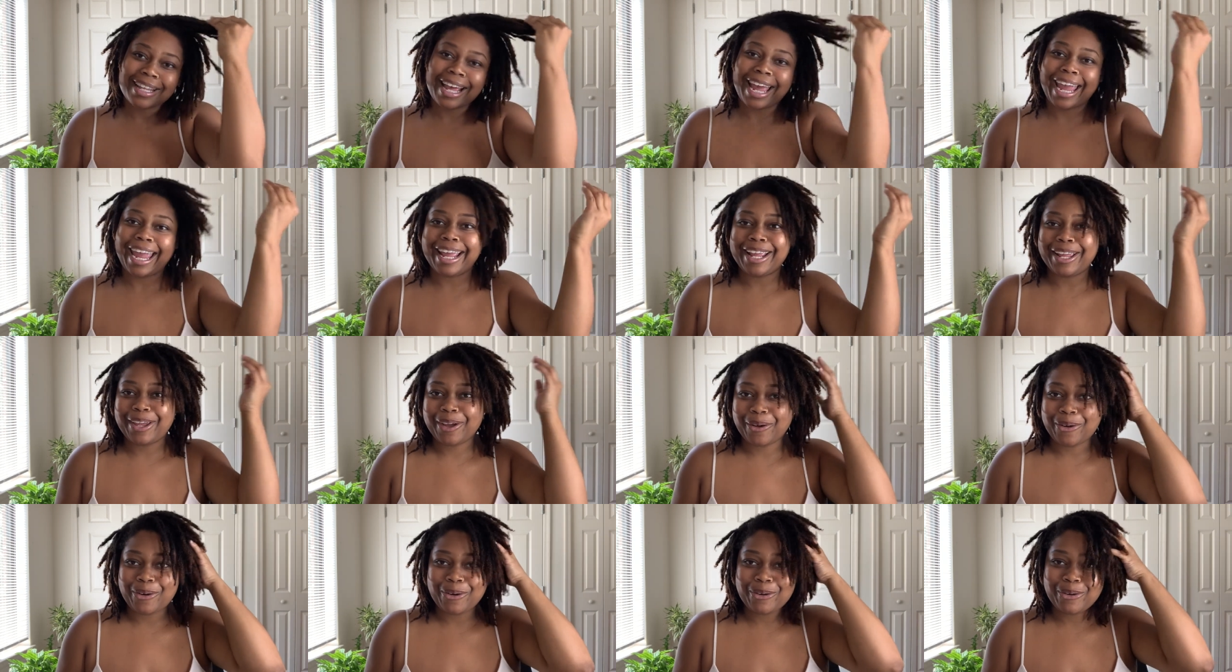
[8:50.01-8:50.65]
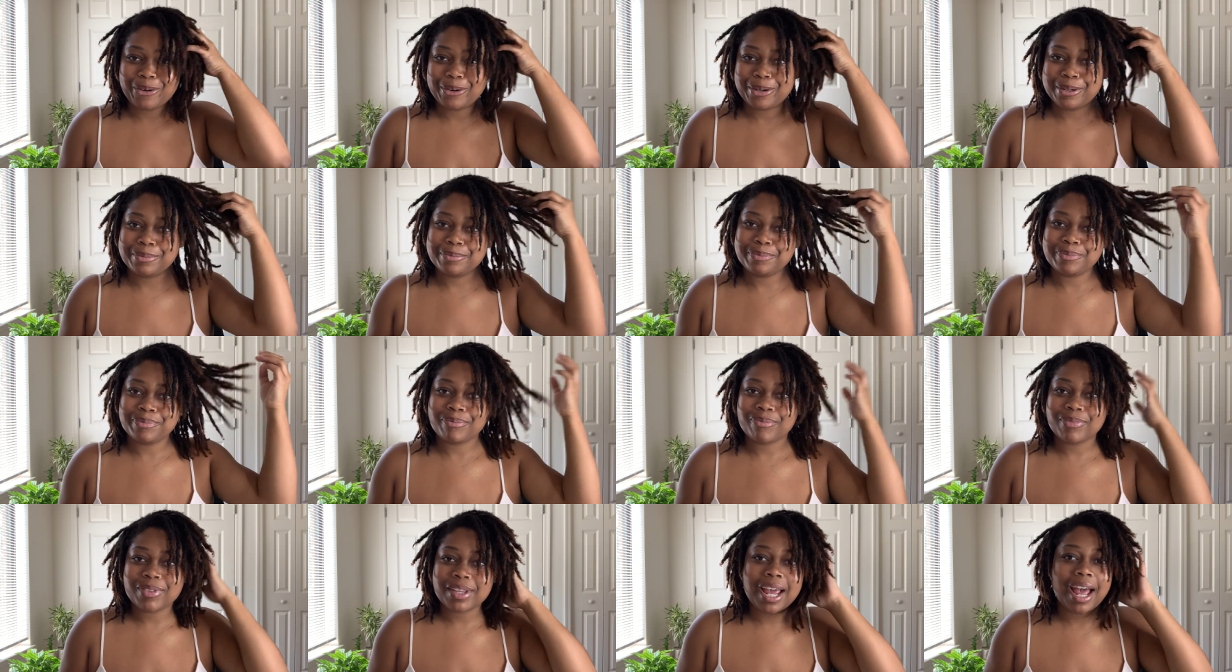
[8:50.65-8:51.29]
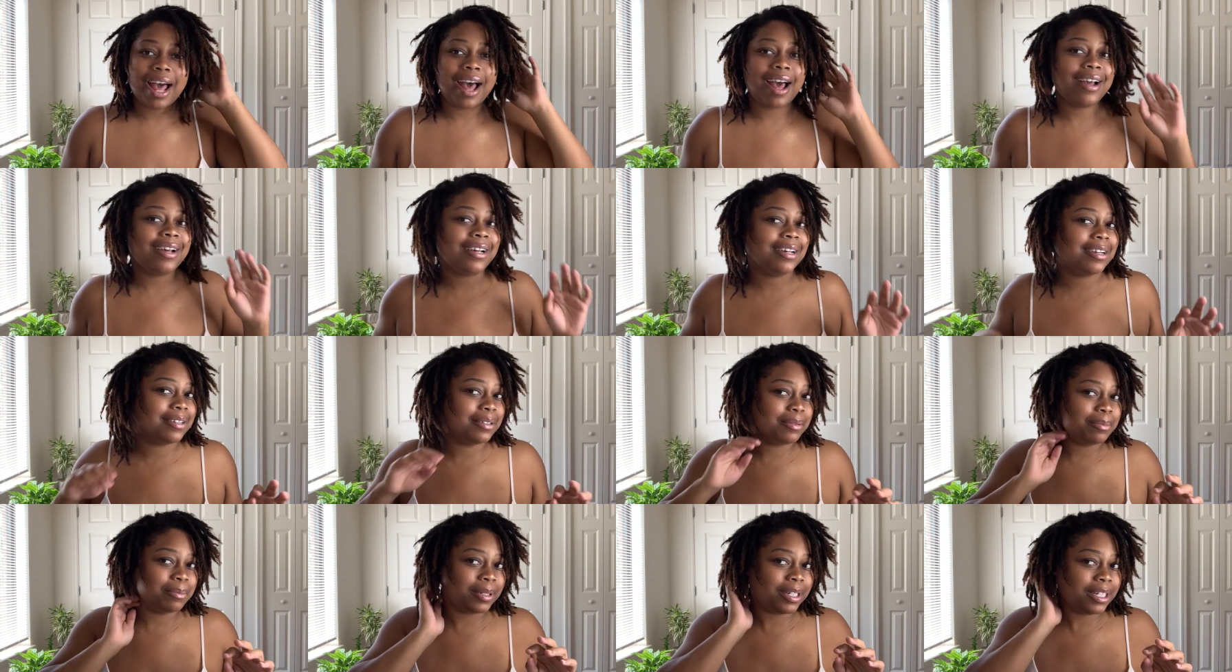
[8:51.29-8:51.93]
And y'all, I
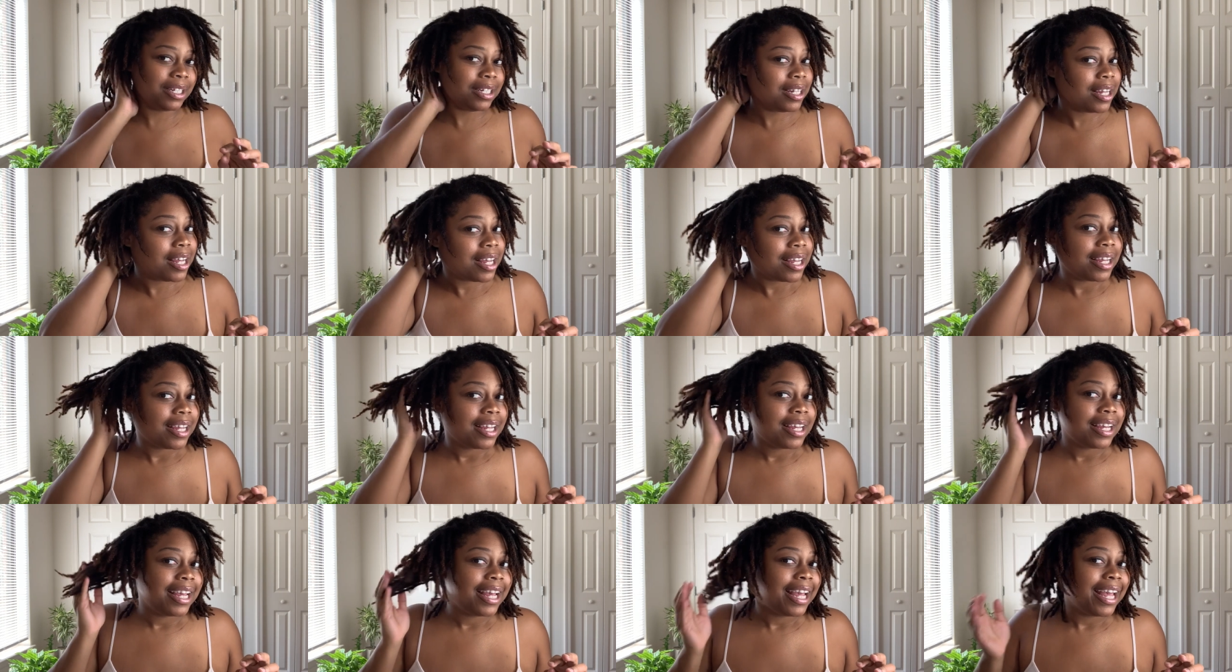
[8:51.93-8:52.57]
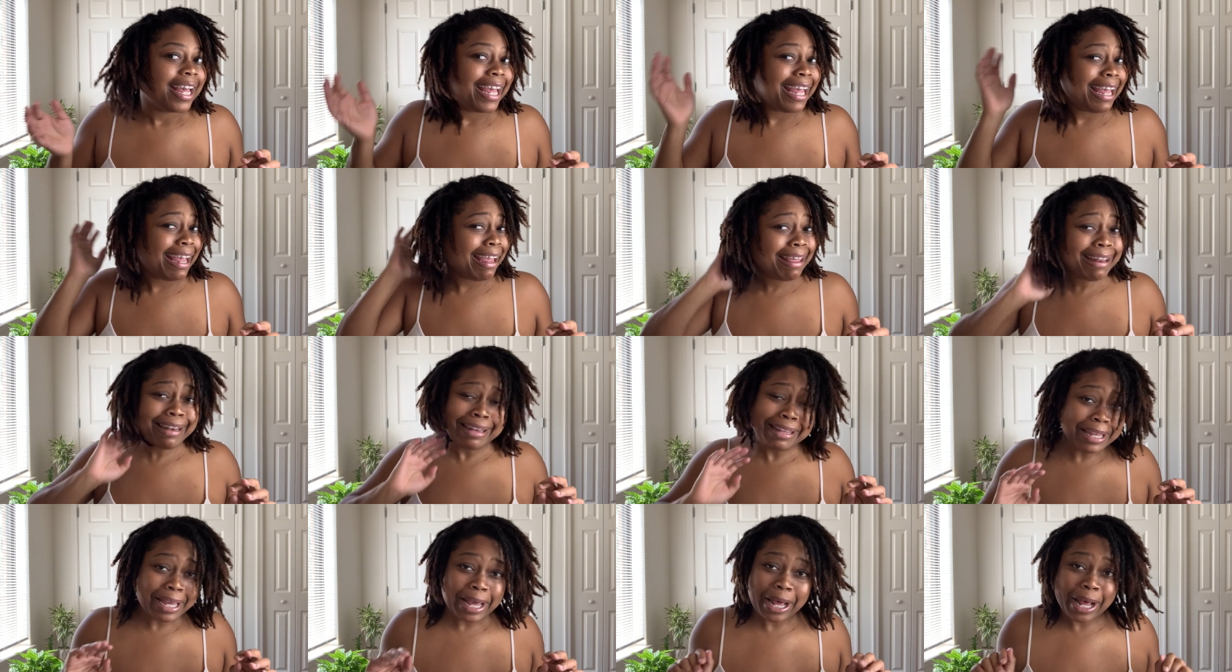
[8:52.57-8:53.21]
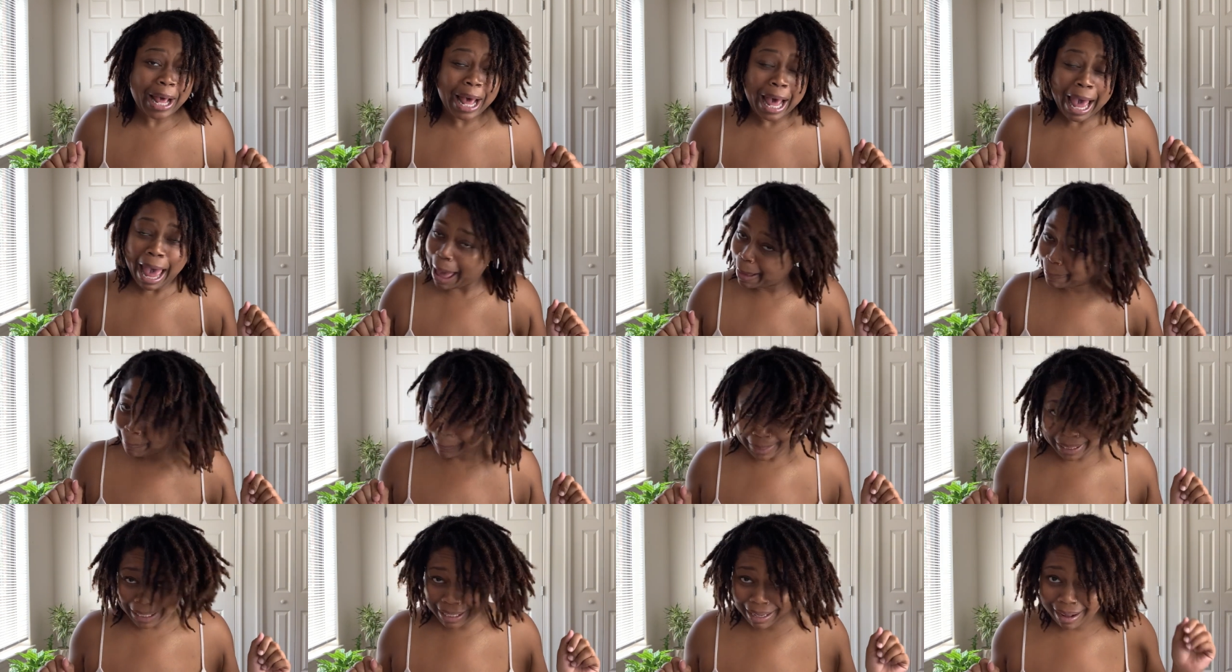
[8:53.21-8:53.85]
couldn't be any
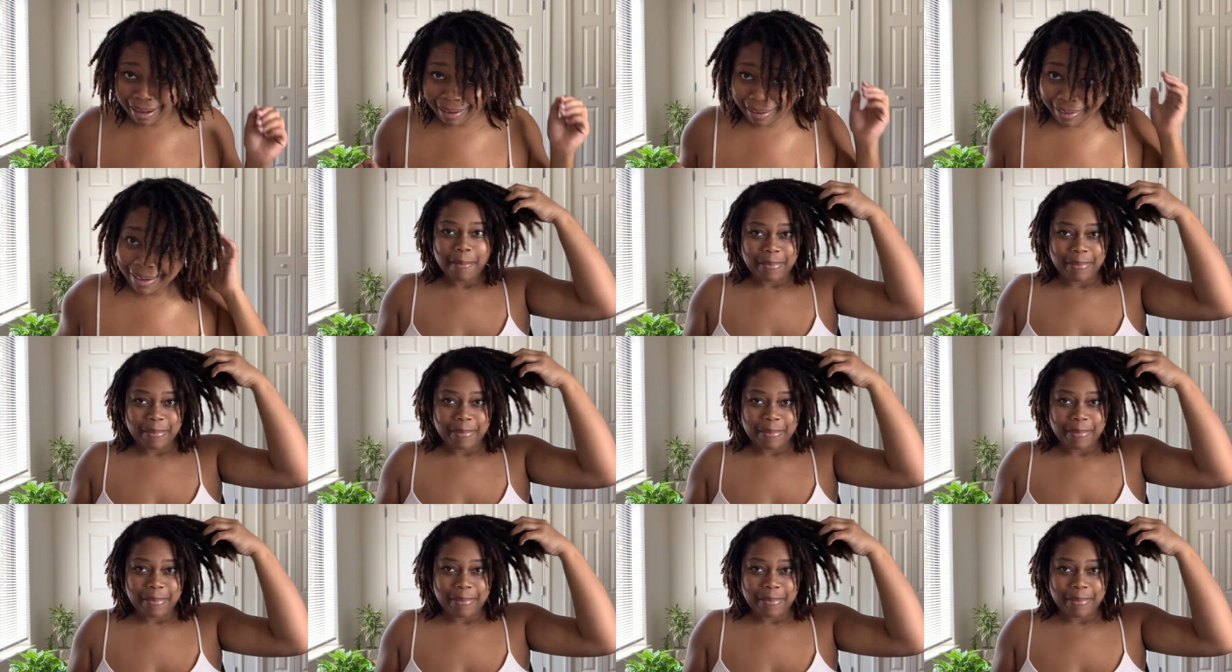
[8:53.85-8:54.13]
happier.